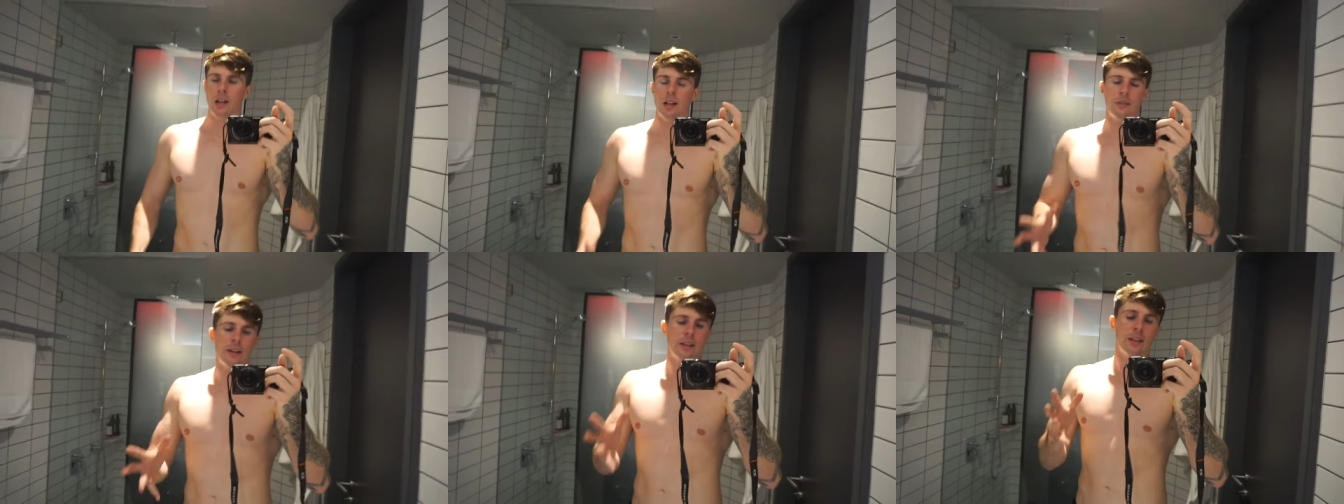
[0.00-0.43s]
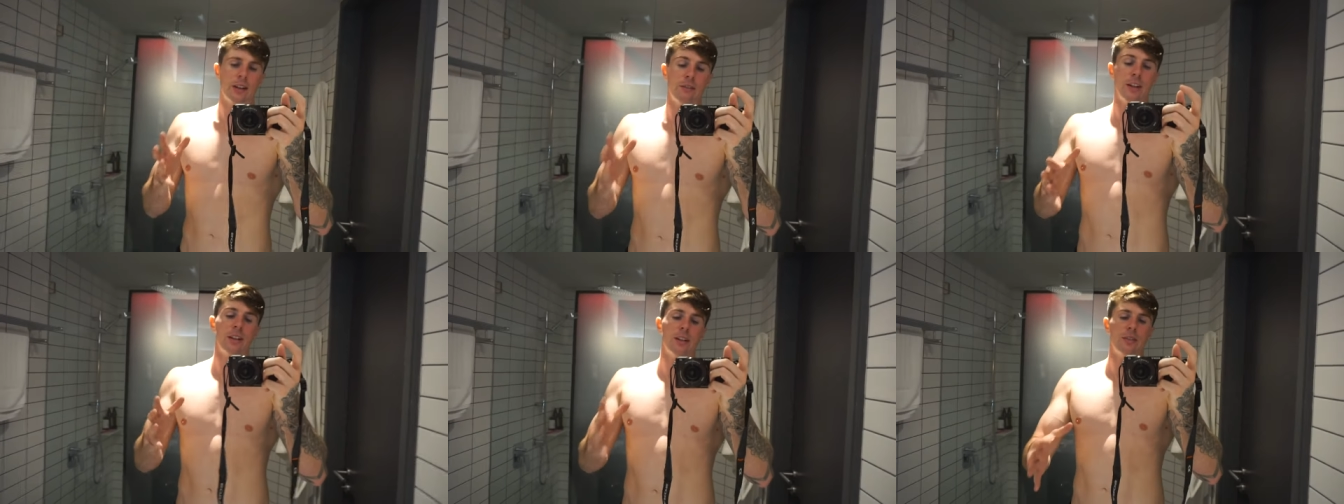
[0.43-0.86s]
And I think,
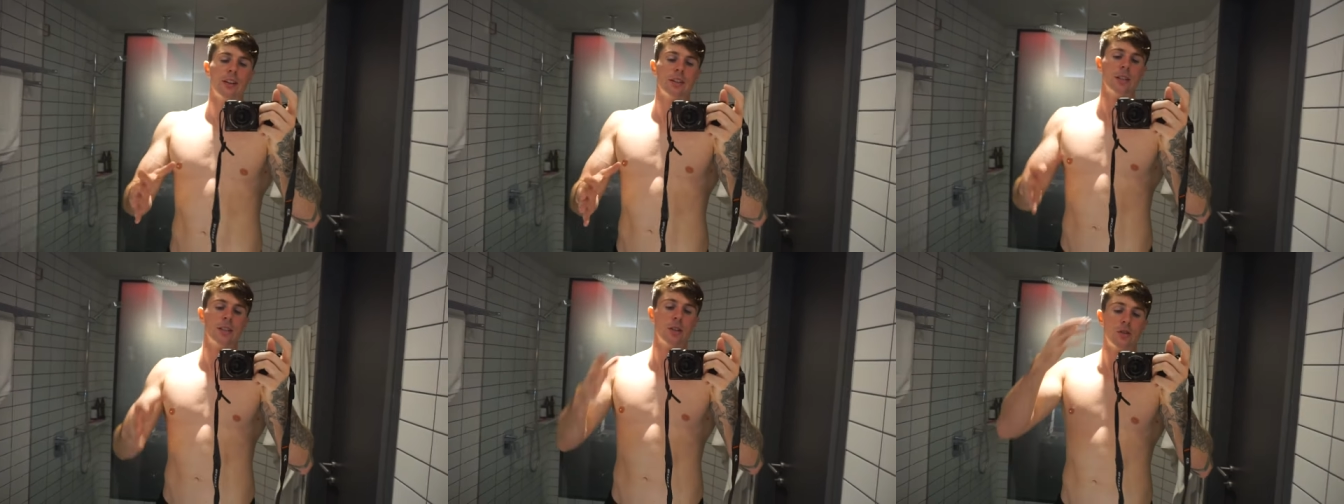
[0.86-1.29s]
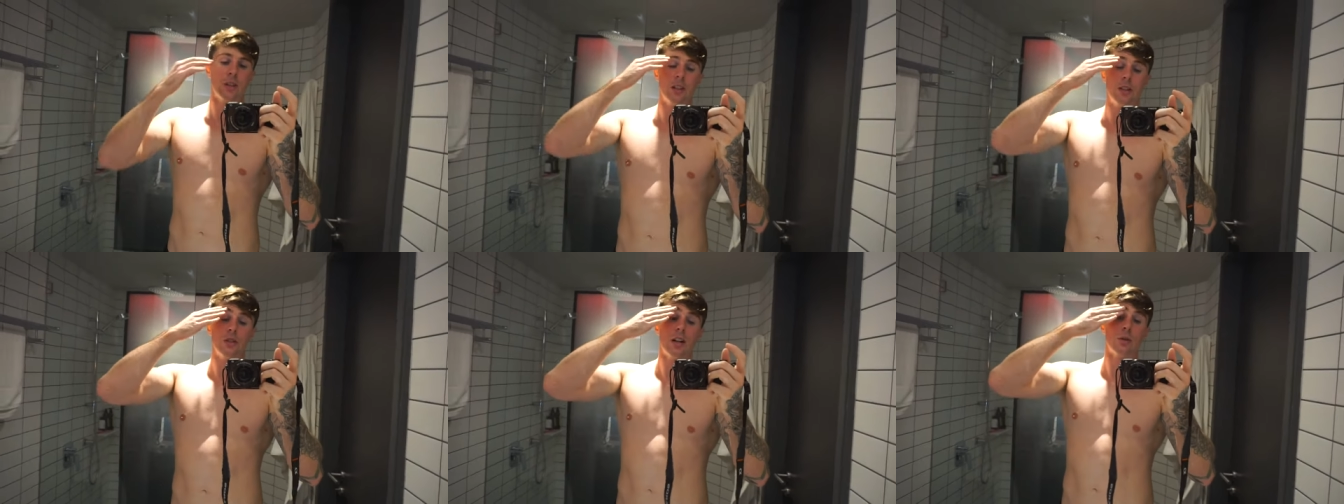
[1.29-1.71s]
I think the fitness industry
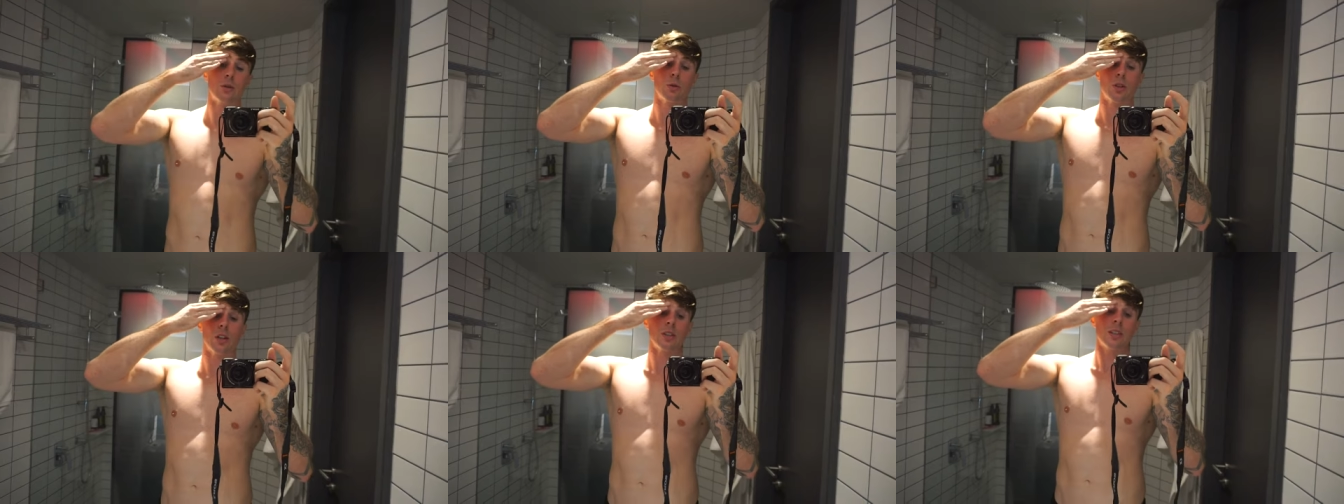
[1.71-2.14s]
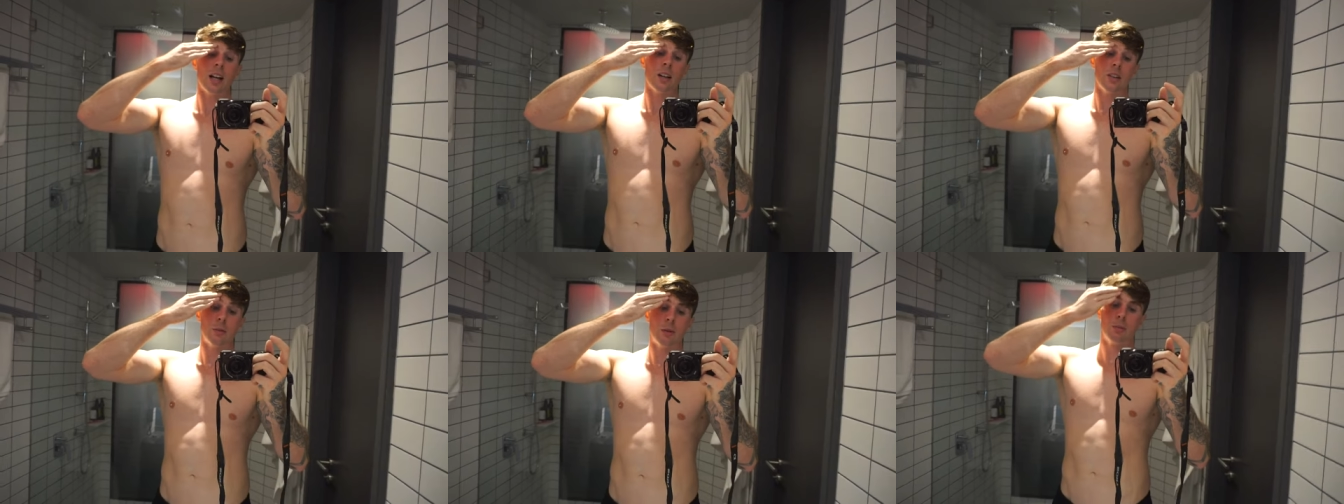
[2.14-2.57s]
in general does
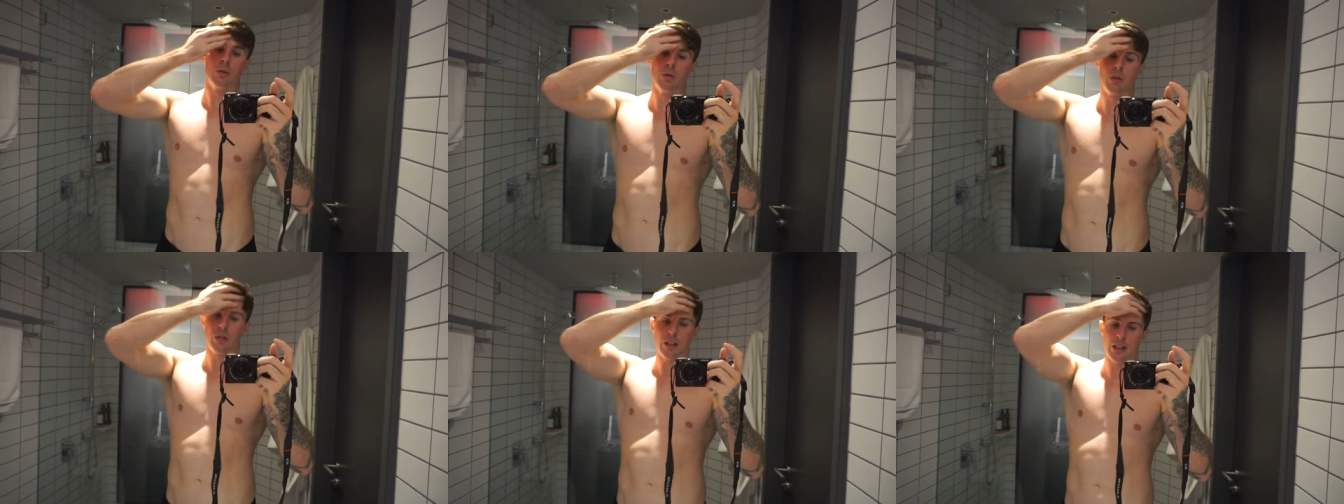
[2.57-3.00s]
that to people,